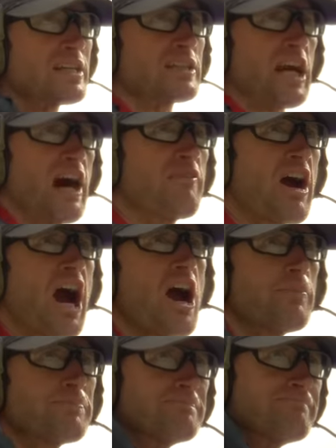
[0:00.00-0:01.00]
and learn,
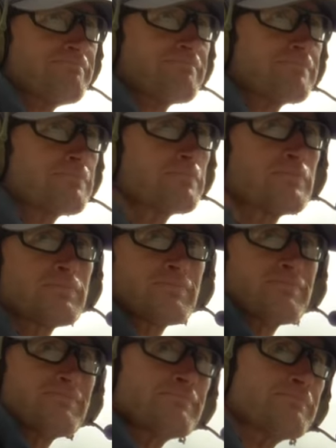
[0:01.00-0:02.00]
like you
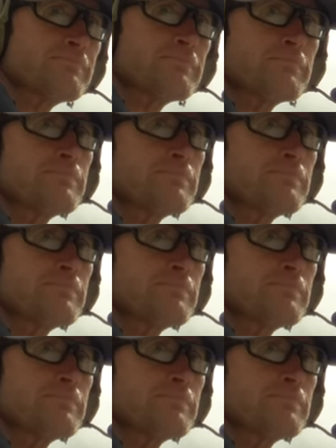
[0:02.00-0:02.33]
can end up